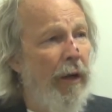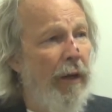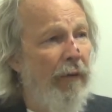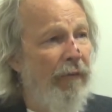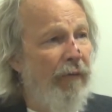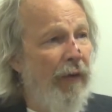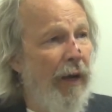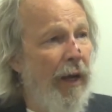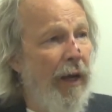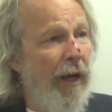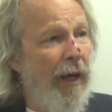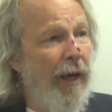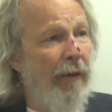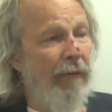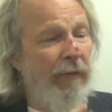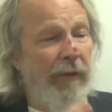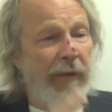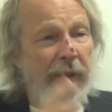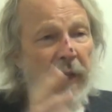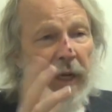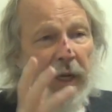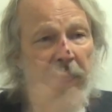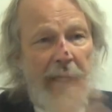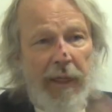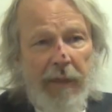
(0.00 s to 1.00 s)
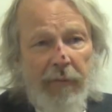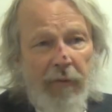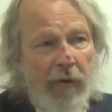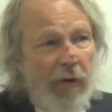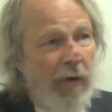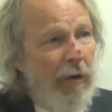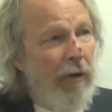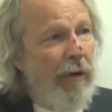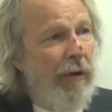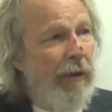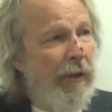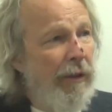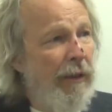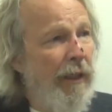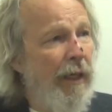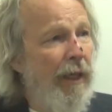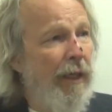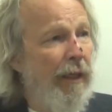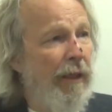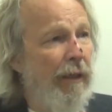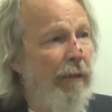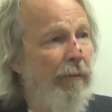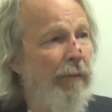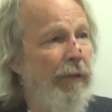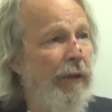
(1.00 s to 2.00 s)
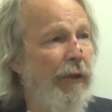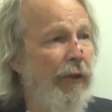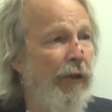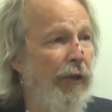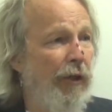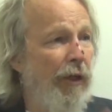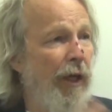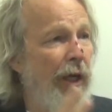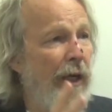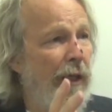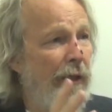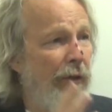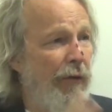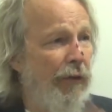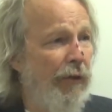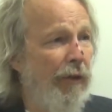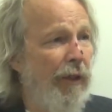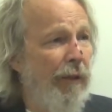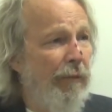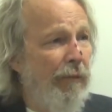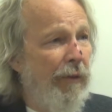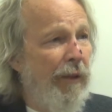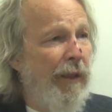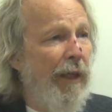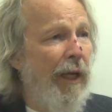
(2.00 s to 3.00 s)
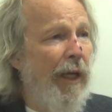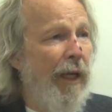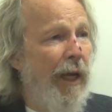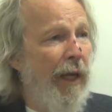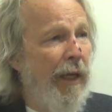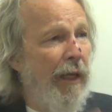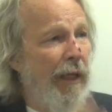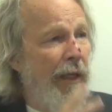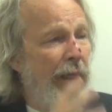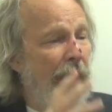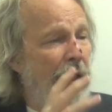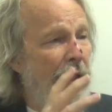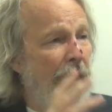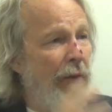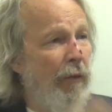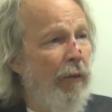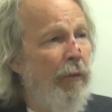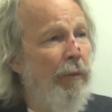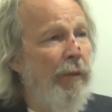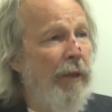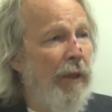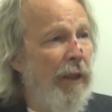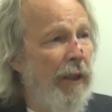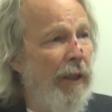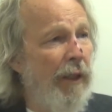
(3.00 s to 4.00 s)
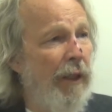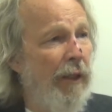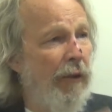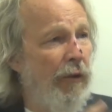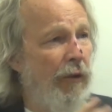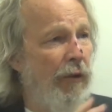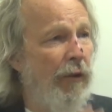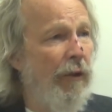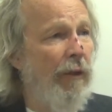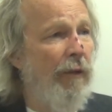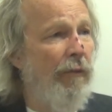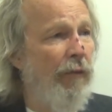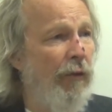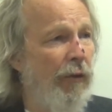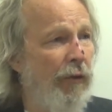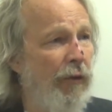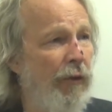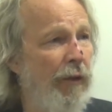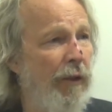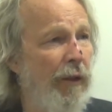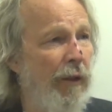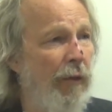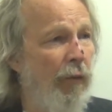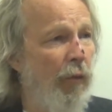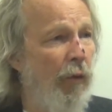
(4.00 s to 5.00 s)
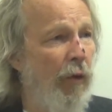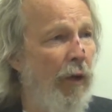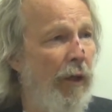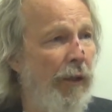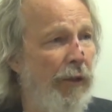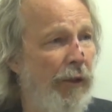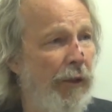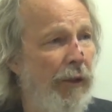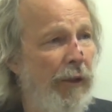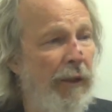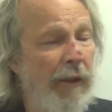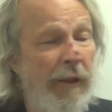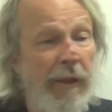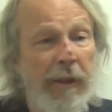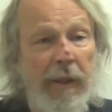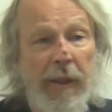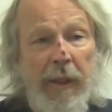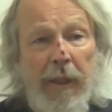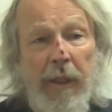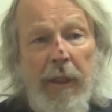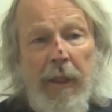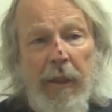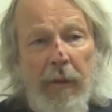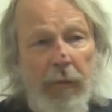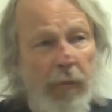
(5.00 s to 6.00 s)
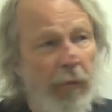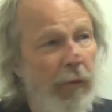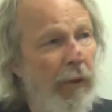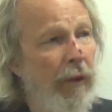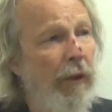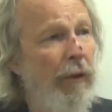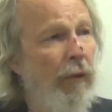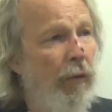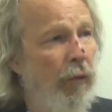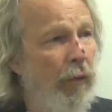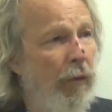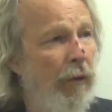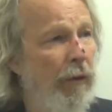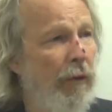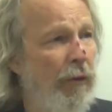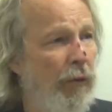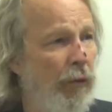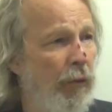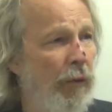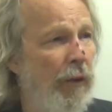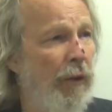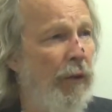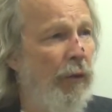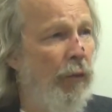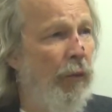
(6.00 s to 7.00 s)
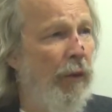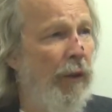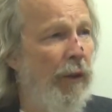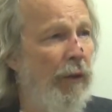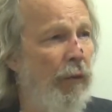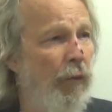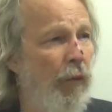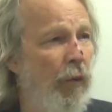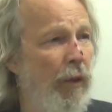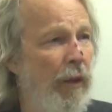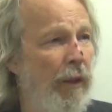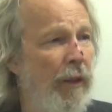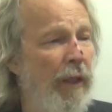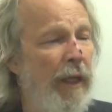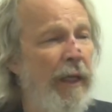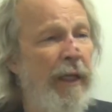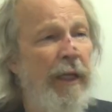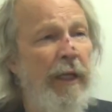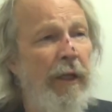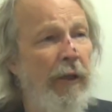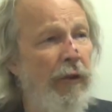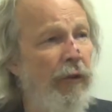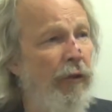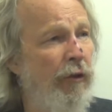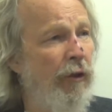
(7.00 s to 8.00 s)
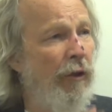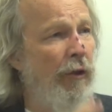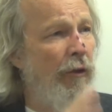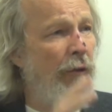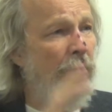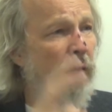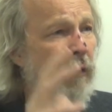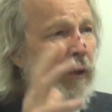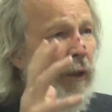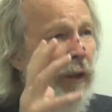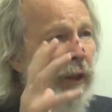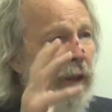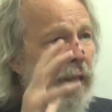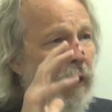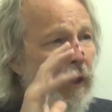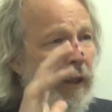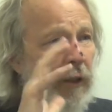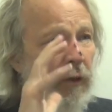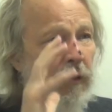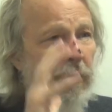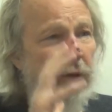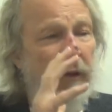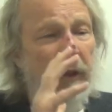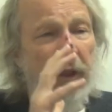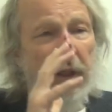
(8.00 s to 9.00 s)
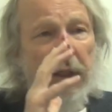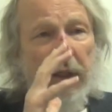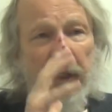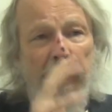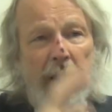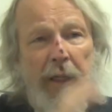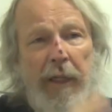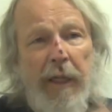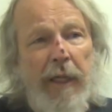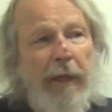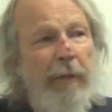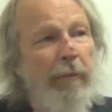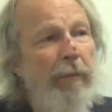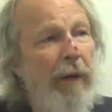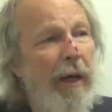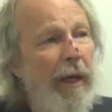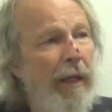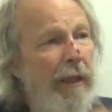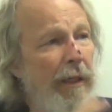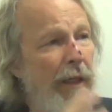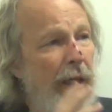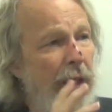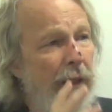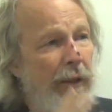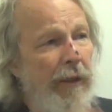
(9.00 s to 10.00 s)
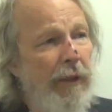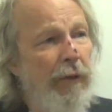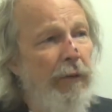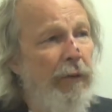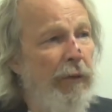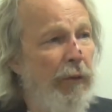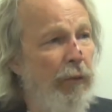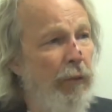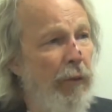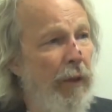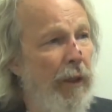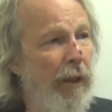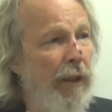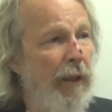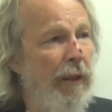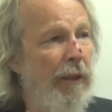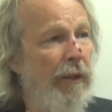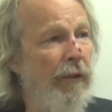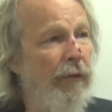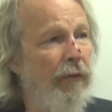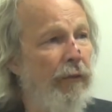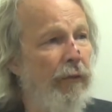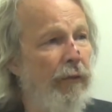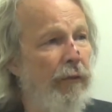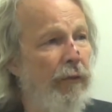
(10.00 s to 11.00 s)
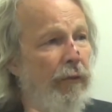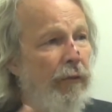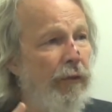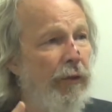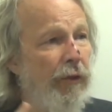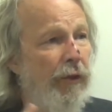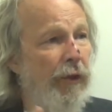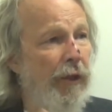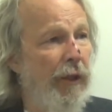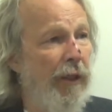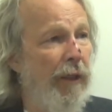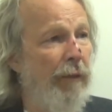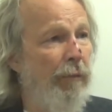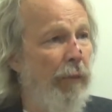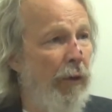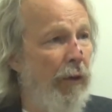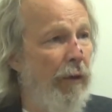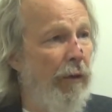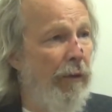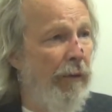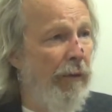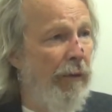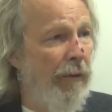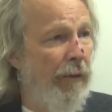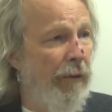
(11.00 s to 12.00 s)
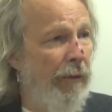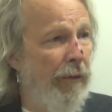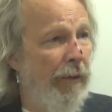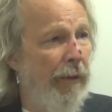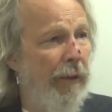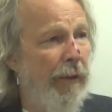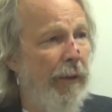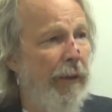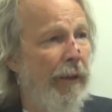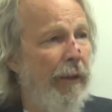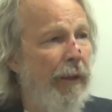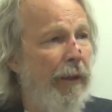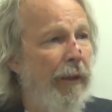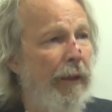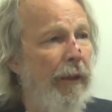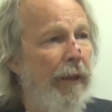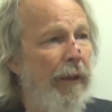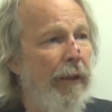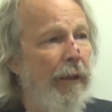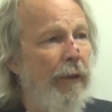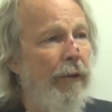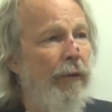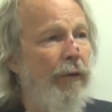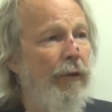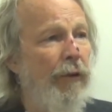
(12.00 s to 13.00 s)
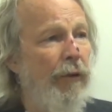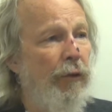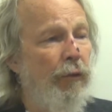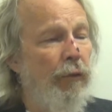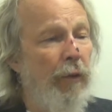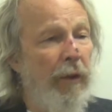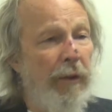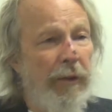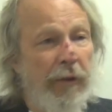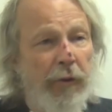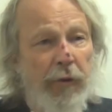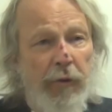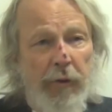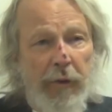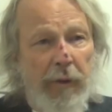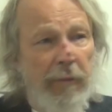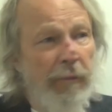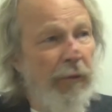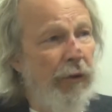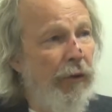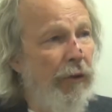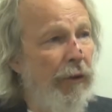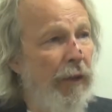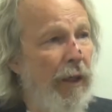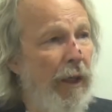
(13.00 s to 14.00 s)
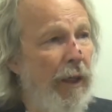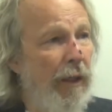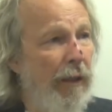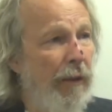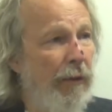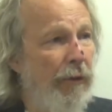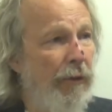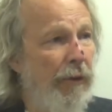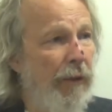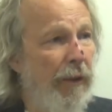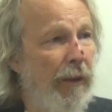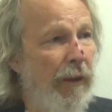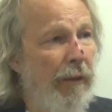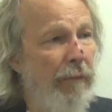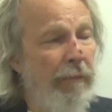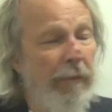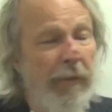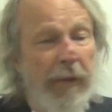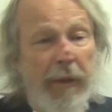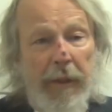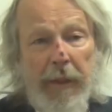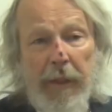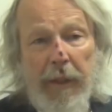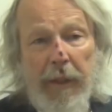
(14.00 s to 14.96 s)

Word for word: if I haven't died of a heart attack or been shot or something, he'll be at the University of Washington winter quarter 2021. And he'll do is he might not do as well as Jenny Burton, who just won the Truman Scholarship,